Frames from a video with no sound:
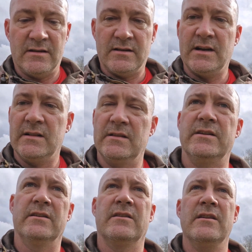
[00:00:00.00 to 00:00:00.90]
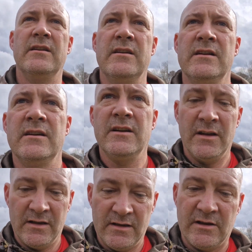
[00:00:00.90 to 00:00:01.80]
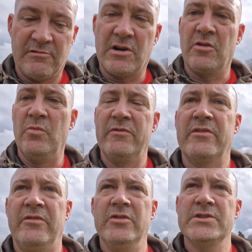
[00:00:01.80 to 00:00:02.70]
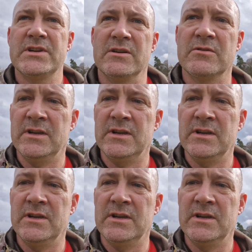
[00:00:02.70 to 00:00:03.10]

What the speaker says: I'll crack on with the footage now.